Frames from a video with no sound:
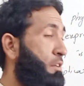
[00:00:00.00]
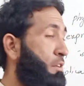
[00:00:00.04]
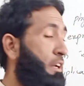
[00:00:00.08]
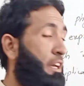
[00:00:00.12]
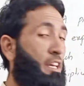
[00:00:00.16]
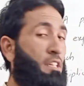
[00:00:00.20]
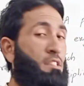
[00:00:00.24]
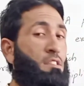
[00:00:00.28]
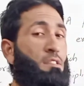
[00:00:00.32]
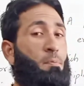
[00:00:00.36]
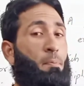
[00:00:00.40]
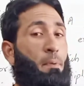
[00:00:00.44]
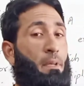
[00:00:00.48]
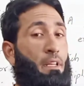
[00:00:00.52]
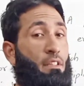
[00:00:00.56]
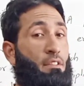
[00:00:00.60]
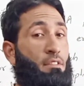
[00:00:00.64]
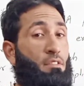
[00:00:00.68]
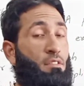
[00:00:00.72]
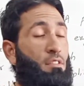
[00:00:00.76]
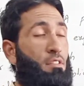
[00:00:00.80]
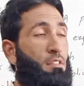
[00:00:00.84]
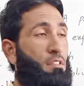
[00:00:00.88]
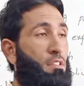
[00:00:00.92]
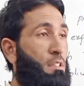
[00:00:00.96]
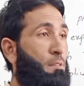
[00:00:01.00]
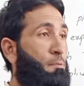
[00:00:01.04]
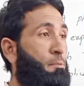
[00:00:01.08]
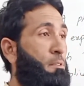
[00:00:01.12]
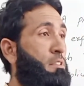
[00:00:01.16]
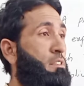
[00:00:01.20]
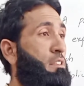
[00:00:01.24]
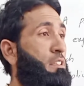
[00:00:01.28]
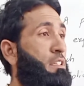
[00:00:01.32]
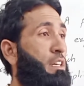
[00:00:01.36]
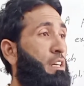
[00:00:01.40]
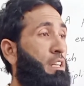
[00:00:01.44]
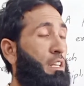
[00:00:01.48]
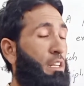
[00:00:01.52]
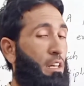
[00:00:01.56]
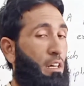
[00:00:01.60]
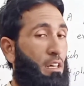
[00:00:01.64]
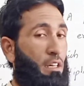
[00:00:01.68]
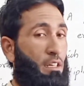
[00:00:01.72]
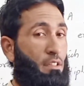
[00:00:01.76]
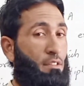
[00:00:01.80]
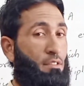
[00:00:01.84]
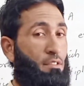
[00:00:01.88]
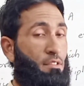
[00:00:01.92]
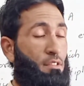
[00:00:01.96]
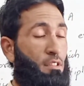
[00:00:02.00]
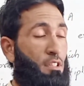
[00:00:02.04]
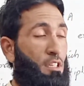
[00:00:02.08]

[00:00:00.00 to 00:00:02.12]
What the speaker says: express the physical laws,